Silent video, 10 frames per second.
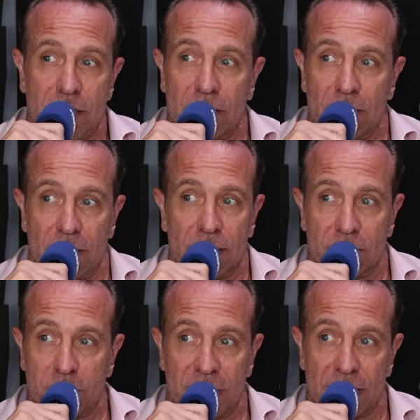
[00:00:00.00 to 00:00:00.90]
I
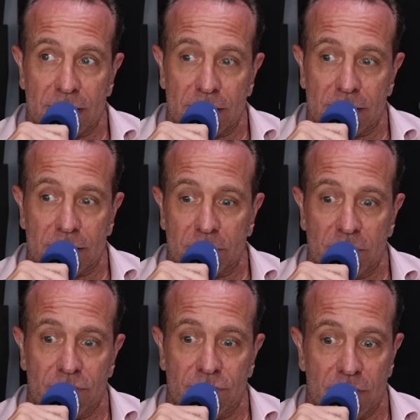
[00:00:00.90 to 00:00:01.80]
look back at
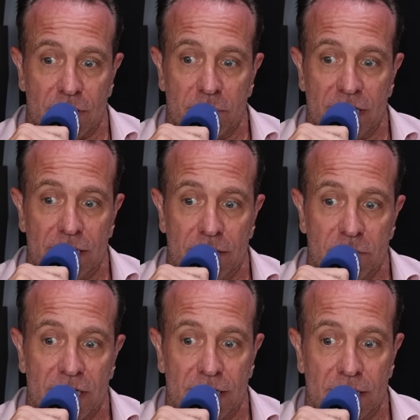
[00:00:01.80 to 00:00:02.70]
with many,
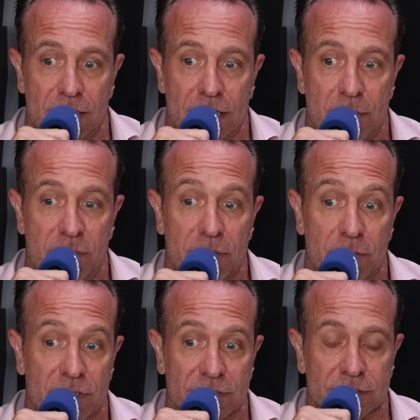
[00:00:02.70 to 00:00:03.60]
many happy
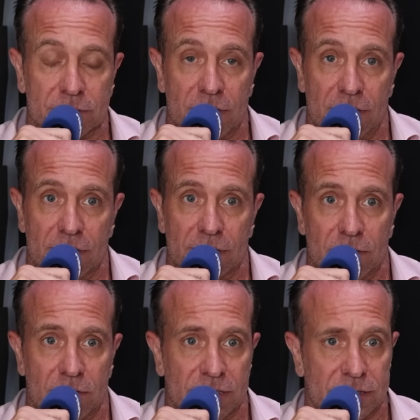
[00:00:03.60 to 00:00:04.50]
memories as well. And I
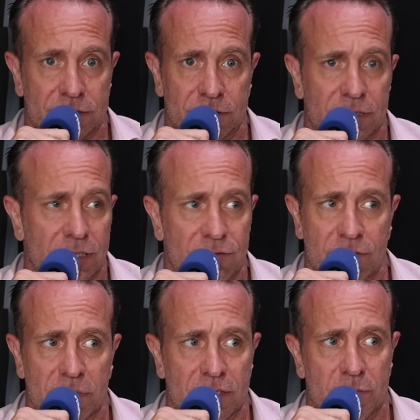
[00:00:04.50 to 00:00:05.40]
wish Junior
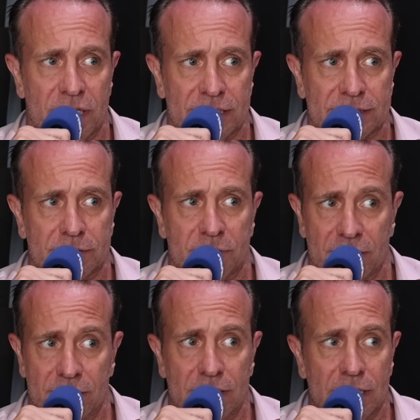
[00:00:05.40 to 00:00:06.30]
nothing but the best.
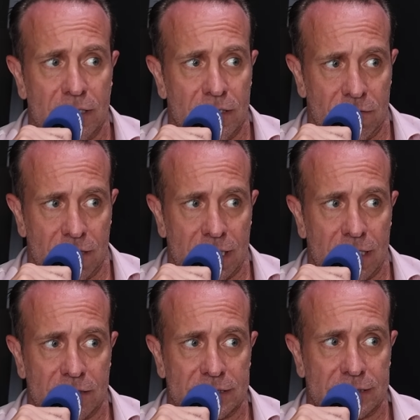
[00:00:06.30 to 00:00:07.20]
But right
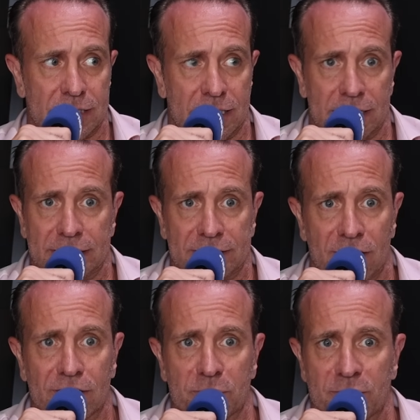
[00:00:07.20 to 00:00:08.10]
now it's
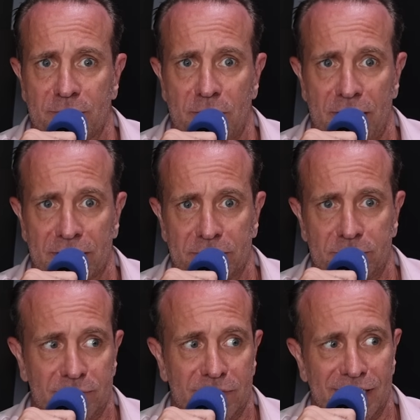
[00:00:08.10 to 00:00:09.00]
Harlem,
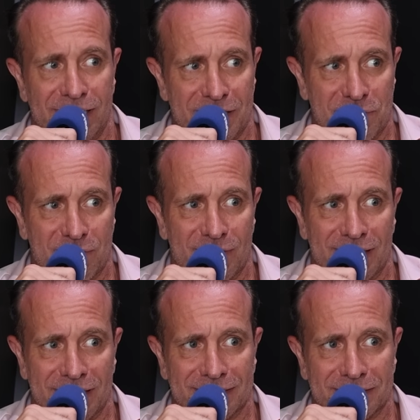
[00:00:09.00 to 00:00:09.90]

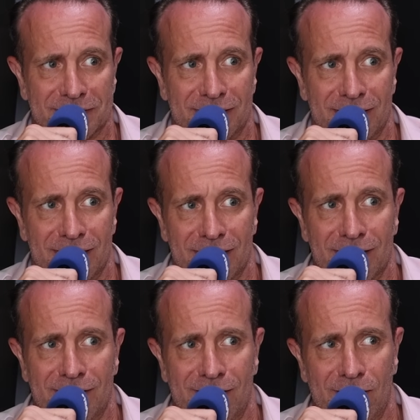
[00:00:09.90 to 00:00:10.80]
and
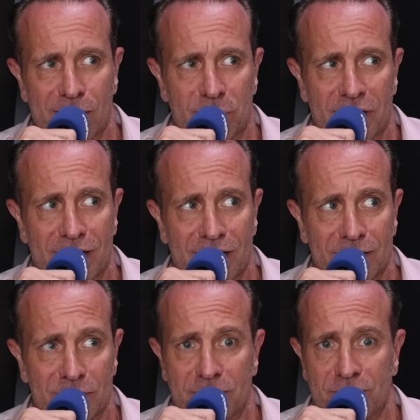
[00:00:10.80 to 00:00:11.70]
I'm
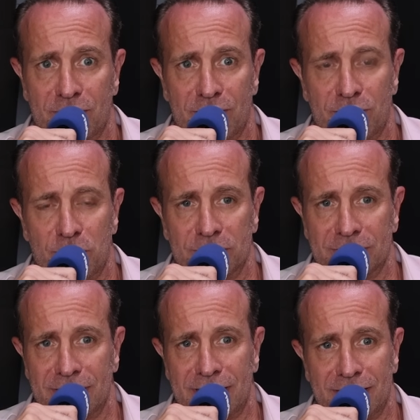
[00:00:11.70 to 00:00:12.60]
looking very forward
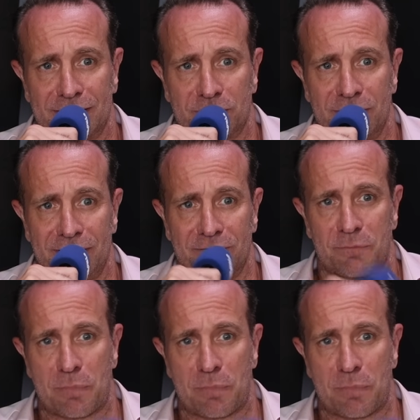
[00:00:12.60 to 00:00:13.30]
to that next week.